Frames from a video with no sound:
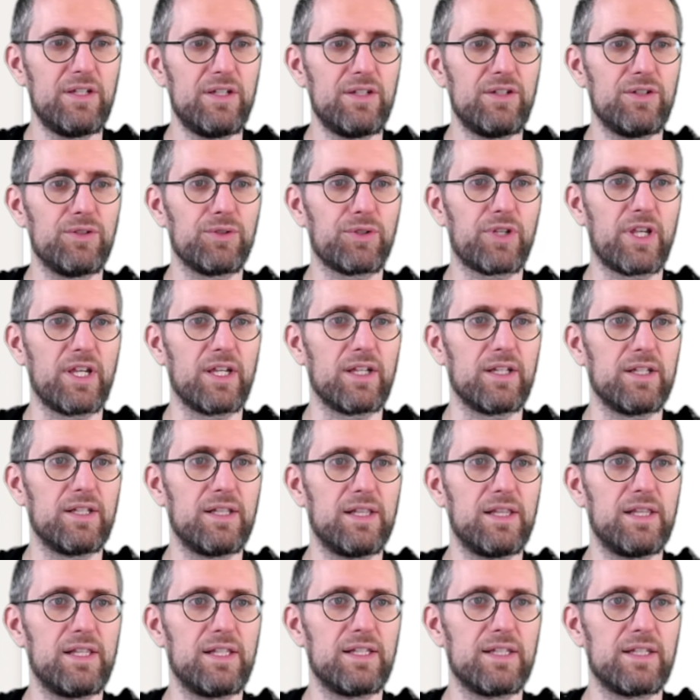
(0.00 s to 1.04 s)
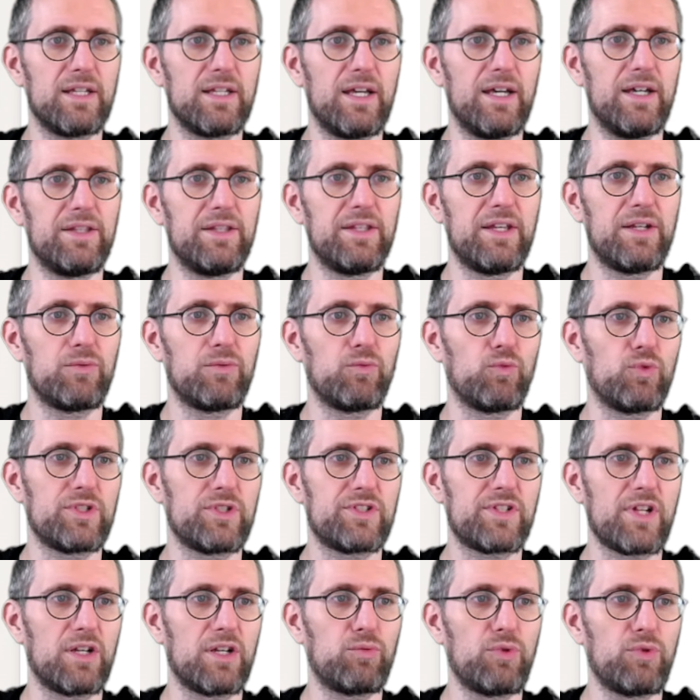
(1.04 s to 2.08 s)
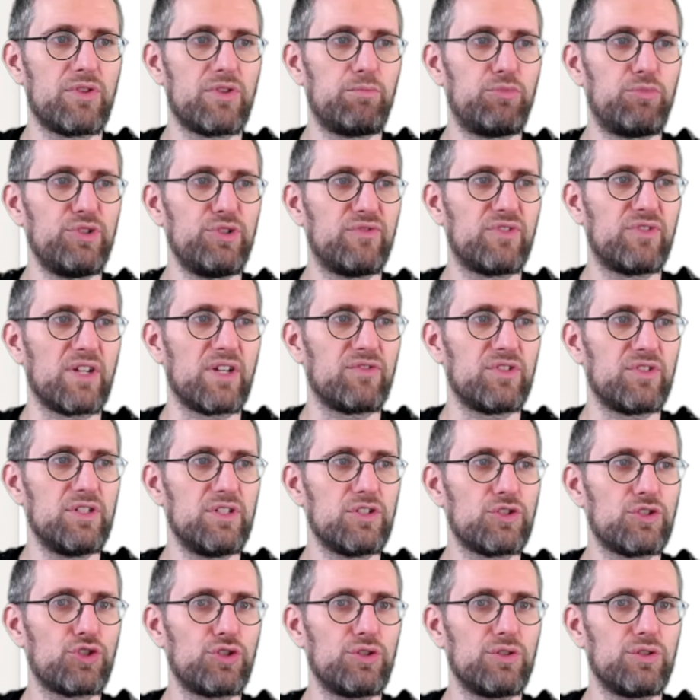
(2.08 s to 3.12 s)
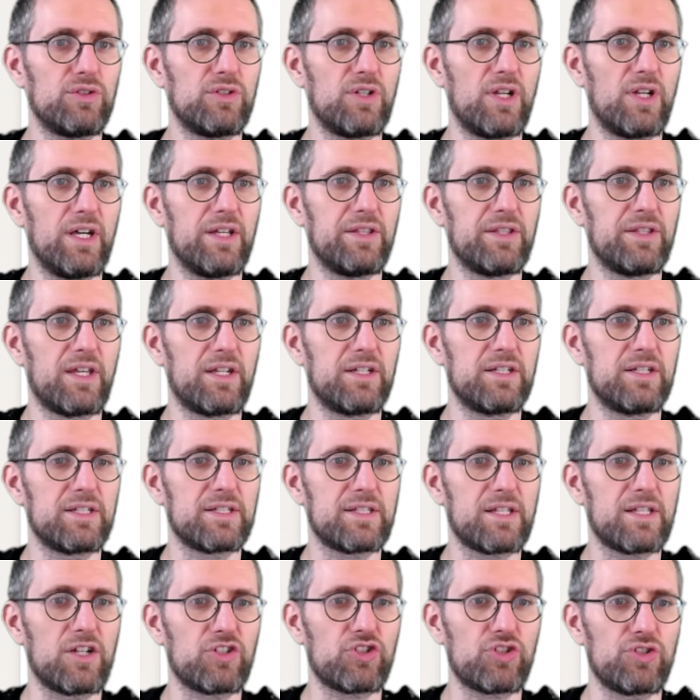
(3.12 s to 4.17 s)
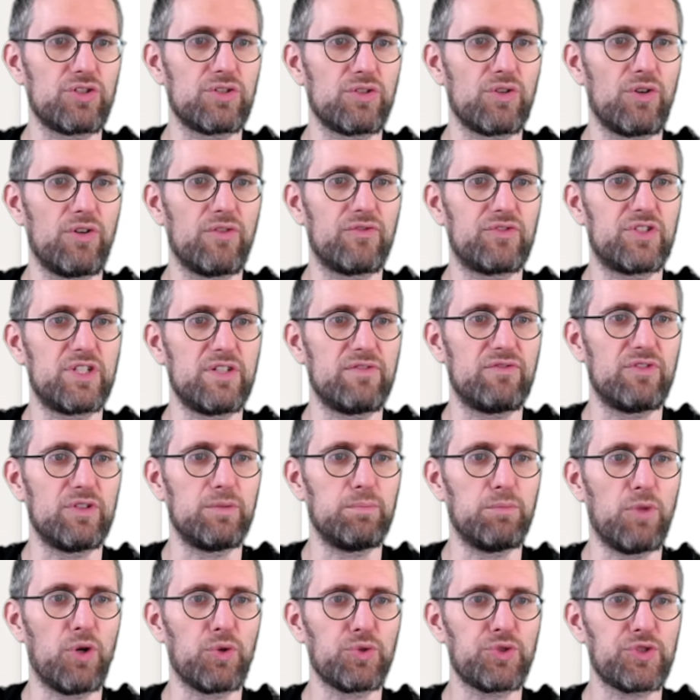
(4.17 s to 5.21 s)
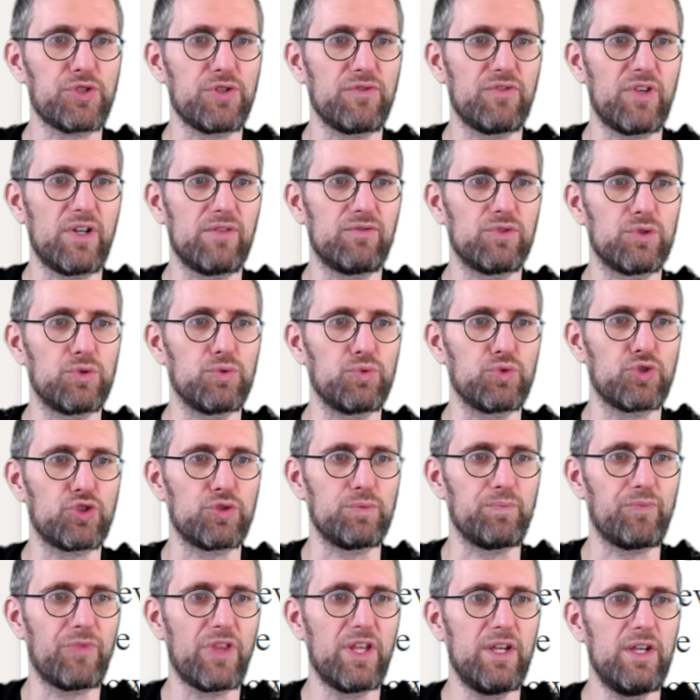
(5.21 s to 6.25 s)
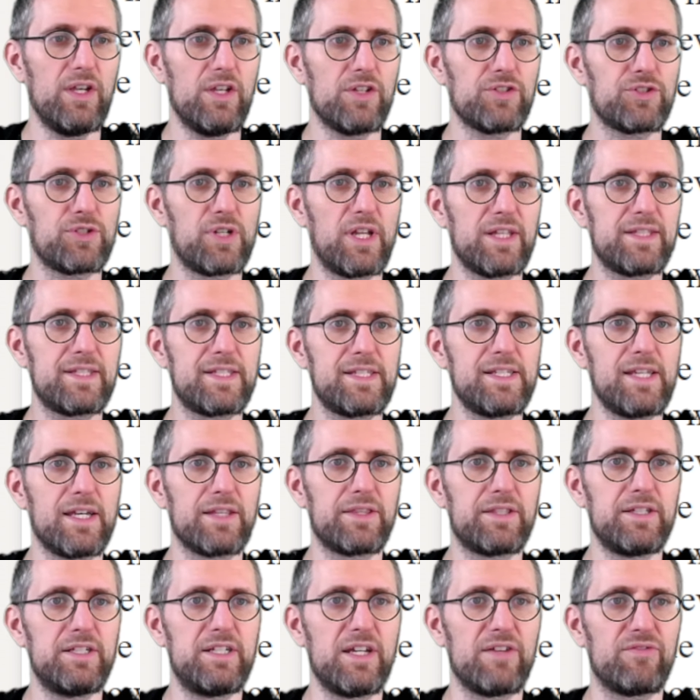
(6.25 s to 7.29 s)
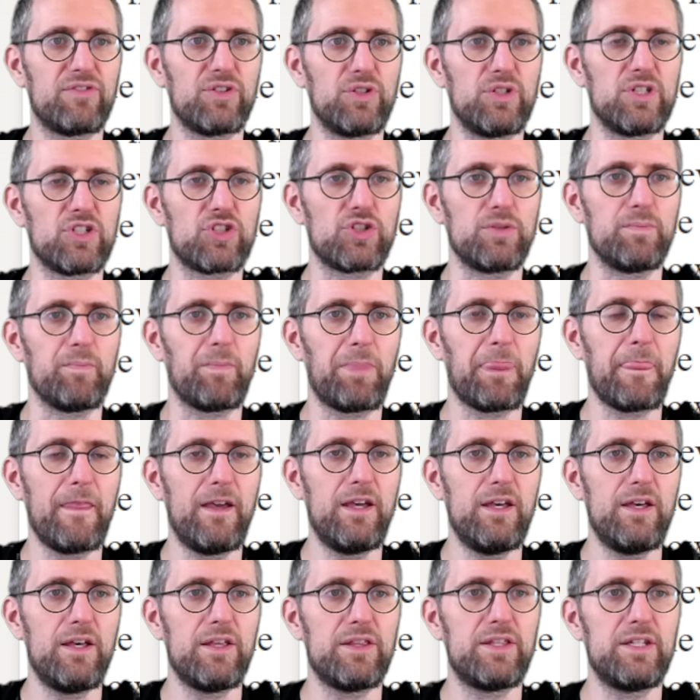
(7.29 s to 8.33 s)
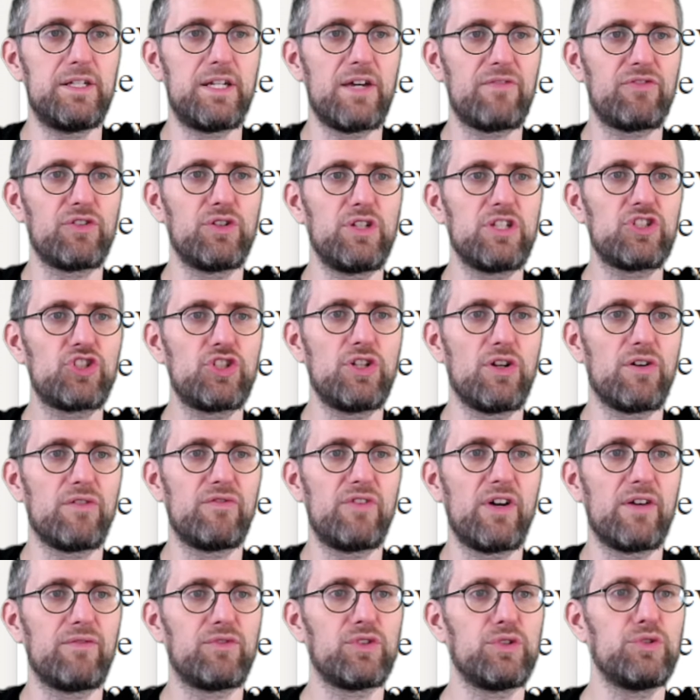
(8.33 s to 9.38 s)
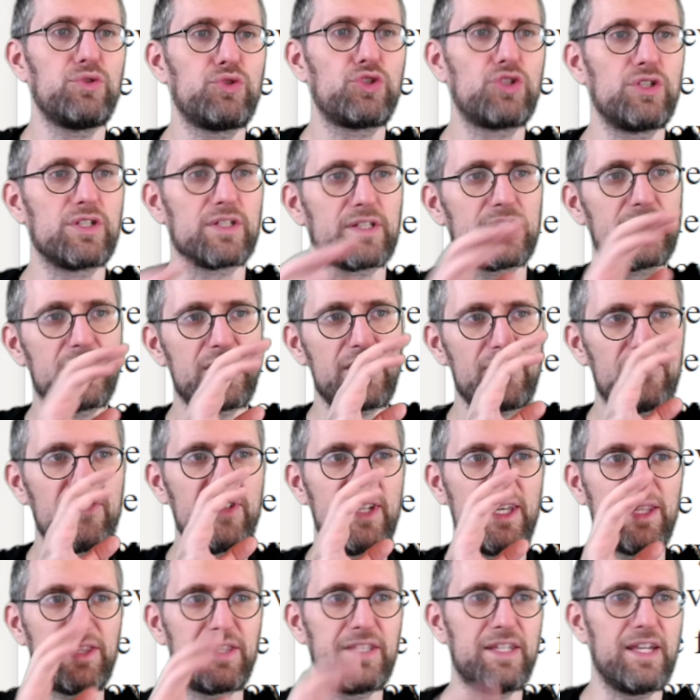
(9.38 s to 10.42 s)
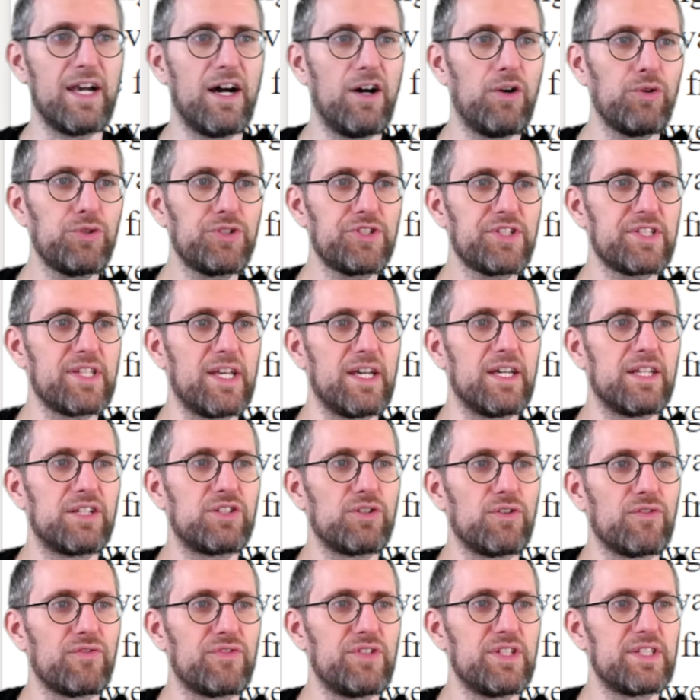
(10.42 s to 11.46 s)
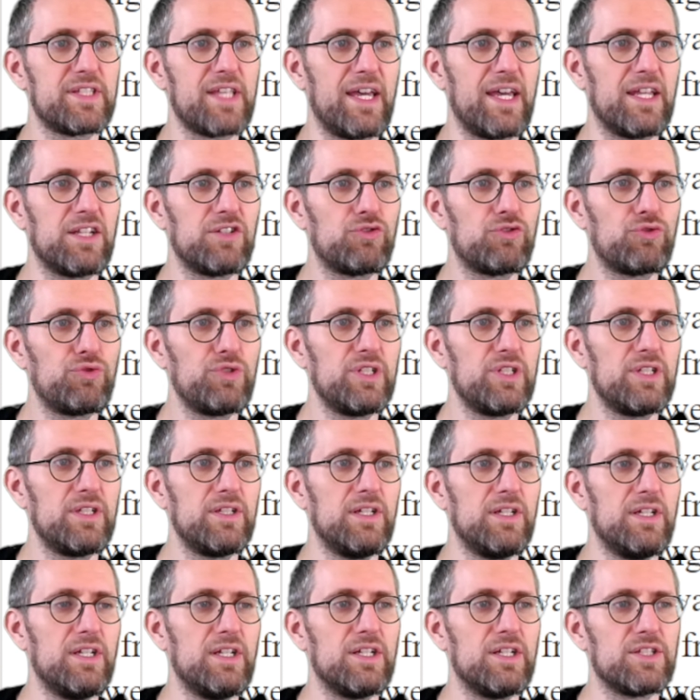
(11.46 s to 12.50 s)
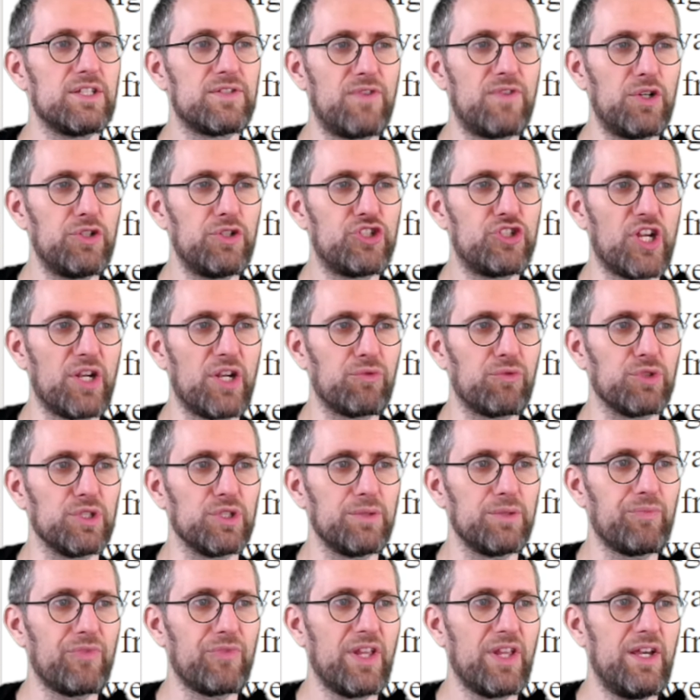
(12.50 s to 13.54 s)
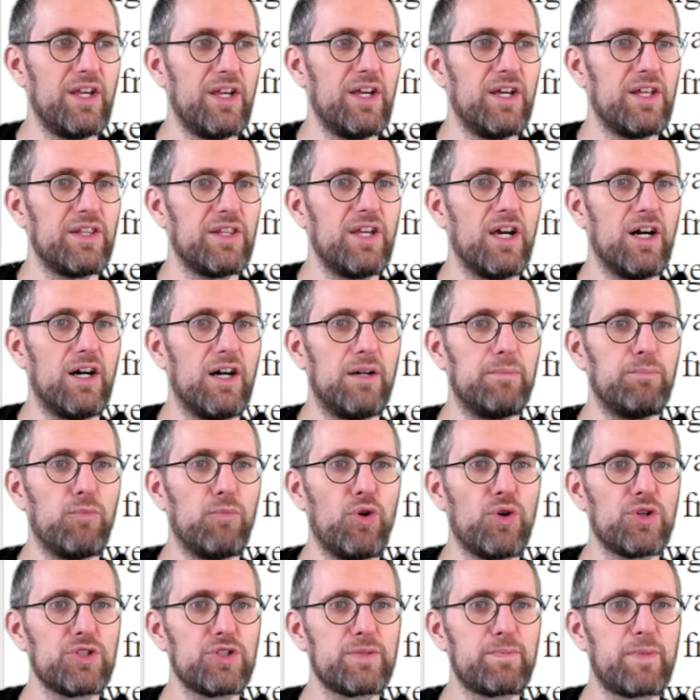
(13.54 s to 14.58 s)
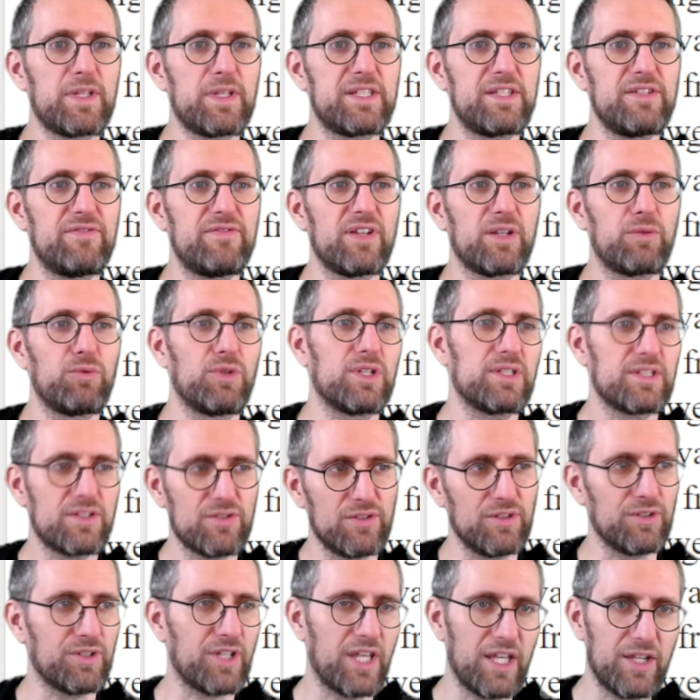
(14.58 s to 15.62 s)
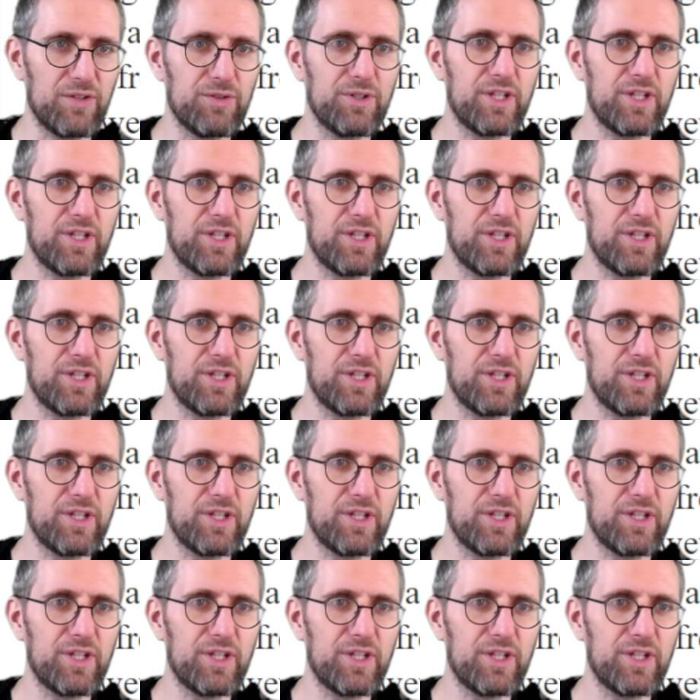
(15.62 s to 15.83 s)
Okay, and then we start with a brief definition and then discussion of different modes of evolution. So let's see at the definition. The definition of evolution is given at the outset of this entry is very general. There are more specific ones. Okay.